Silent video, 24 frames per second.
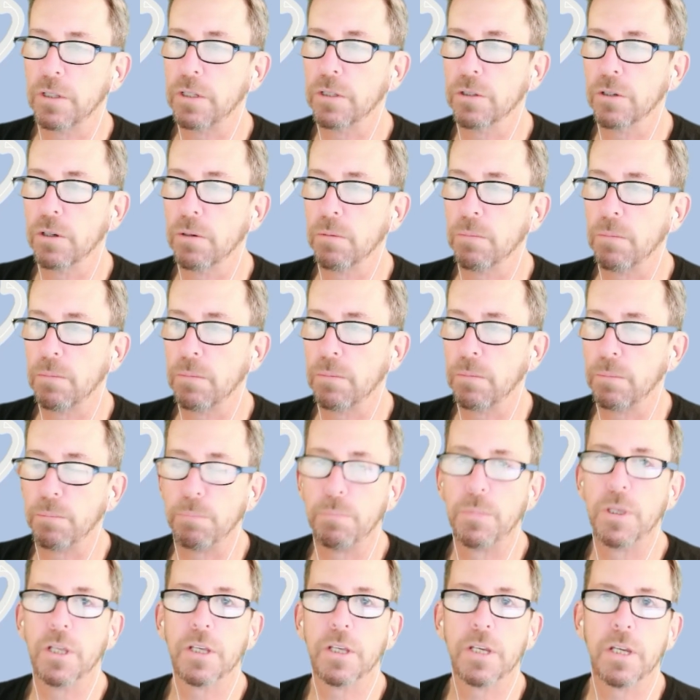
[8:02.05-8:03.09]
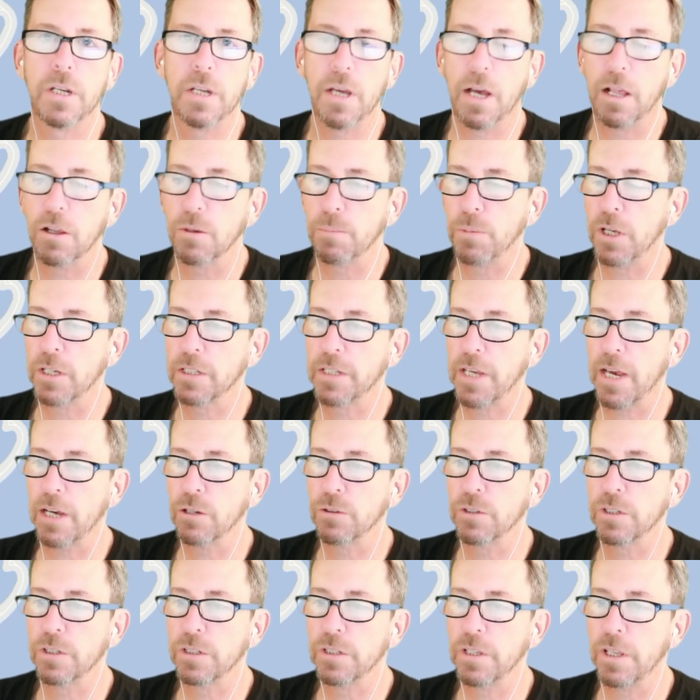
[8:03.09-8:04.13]
These are $1 million plus
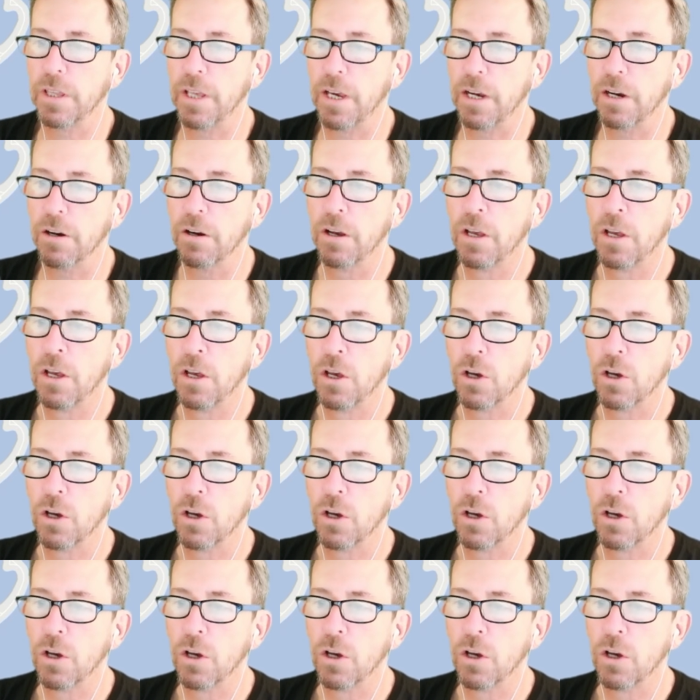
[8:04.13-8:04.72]
houses in there.